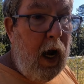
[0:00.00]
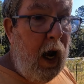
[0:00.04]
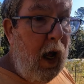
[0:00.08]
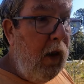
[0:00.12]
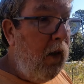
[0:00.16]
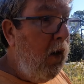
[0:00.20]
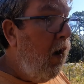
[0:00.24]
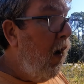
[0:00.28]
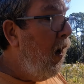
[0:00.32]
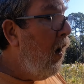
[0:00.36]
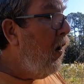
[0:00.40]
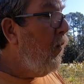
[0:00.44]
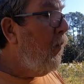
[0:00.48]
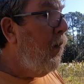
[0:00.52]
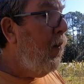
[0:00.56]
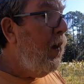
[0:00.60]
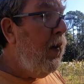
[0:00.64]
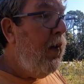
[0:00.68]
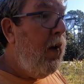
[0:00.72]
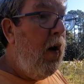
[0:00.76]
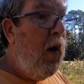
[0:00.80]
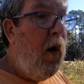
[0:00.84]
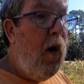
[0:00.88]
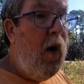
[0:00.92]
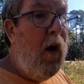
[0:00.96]
along
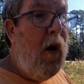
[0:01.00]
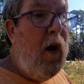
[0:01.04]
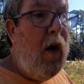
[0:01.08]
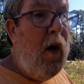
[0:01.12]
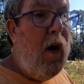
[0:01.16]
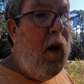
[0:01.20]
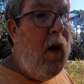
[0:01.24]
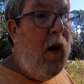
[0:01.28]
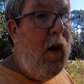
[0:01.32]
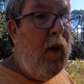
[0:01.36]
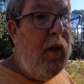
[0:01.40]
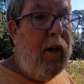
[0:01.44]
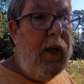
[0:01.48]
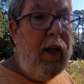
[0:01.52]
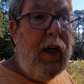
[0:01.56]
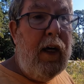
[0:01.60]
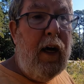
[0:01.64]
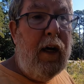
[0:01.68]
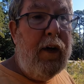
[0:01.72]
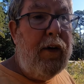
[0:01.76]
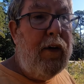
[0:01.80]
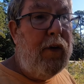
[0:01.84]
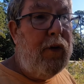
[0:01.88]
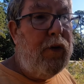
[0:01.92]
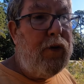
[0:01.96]
with all the
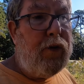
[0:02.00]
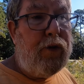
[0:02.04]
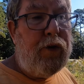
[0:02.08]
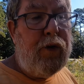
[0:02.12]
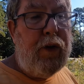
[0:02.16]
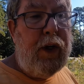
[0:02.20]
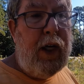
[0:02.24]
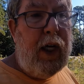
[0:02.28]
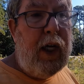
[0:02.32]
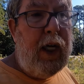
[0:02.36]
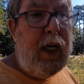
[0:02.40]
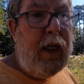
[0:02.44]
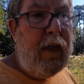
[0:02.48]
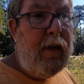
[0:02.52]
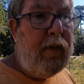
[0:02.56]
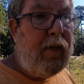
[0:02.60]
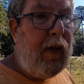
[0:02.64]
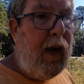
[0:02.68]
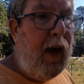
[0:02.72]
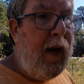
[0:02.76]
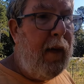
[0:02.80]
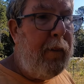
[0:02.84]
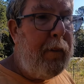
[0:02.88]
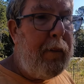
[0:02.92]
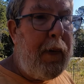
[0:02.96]
other trees
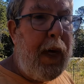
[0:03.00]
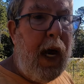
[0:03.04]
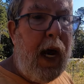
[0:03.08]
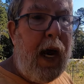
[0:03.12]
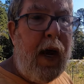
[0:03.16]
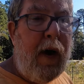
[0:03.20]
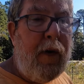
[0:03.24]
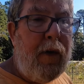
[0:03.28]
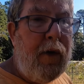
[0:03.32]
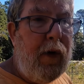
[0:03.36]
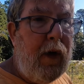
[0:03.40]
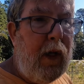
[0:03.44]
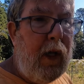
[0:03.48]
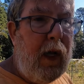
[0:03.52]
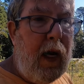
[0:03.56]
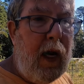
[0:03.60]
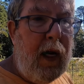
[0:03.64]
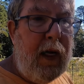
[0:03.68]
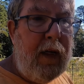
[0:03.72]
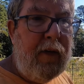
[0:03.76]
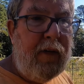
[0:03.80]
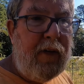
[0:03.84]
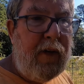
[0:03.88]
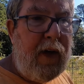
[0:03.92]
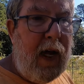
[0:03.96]
and power
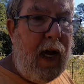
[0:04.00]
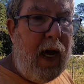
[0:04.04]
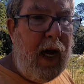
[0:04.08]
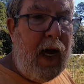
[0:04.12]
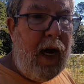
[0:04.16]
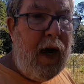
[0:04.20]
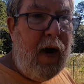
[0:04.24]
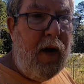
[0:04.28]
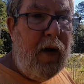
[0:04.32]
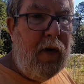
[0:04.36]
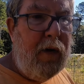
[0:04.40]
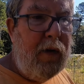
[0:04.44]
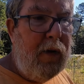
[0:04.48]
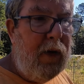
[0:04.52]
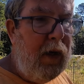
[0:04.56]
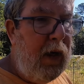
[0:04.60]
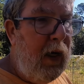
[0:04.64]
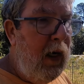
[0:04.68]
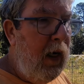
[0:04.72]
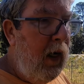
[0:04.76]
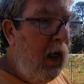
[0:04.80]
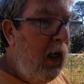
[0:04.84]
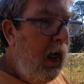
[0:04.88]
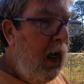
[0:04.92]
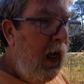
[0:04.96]
lines down.
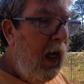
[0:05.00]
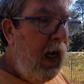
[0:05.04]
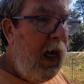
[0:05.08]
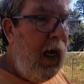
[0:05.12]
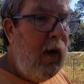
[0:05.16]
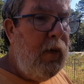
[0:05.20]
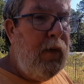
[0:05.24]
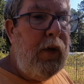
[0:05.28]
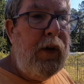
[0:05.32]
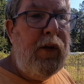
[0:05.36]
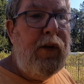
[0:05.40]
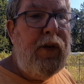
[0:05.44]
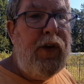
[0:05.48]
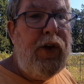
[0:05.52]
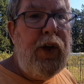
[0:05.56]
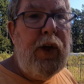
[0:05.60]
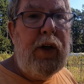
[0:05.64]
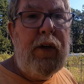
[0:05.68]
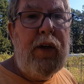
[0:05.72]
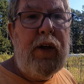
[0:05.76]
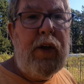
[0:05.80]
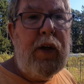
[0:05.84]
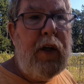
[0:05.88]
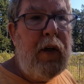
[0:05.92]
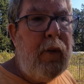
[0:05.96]
It was
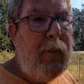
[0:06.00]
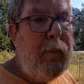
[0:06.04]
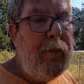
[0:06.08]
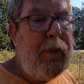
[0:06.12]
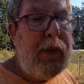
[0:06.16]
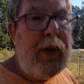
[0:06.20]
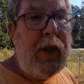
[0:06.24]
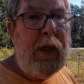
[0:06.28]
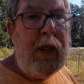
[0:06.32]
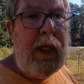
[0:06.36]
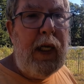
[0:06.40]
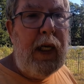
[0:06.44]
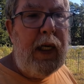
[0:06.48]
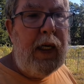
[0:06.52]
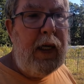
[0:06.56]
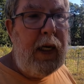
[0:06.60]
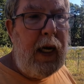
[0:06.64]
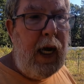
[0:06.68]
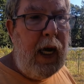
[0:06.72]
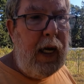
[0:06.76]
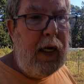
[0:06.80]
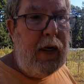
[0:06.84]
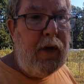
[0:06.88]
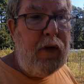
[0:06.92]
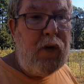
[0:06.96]
just complete
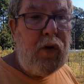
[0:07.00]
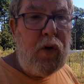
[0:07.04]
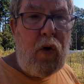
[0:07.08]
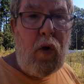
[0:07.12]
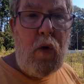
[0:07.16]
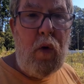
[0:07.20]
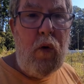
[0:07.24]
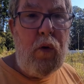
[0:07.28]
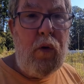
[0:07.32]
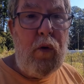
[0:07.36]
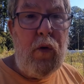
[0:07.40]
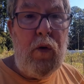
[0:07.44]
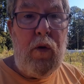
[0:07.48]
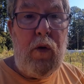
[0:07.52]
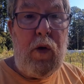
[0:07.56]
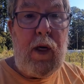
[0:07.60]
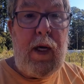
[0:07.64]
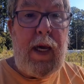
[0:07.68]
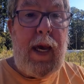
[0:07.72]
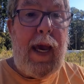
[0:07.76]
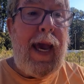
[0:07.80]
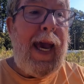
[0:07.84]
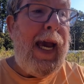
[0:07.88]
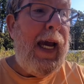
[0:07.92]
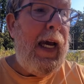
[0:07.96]
and total
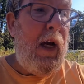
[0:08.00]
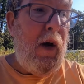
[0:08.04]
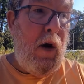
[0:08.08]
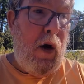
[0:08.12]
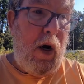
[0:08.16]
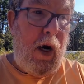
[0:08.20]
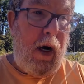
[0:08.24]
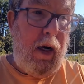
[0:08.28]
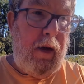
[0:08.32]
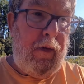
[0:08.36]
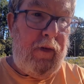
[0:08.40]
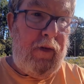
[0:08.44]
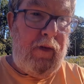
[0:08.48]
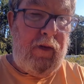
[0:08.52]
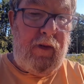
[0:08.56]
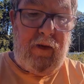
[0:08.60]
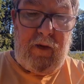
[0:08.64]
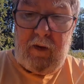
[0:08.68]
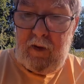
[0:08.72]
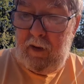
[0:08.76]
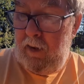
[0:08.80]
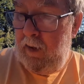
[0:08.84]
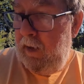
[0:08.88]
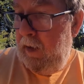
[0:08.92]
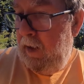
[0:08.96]
chaos.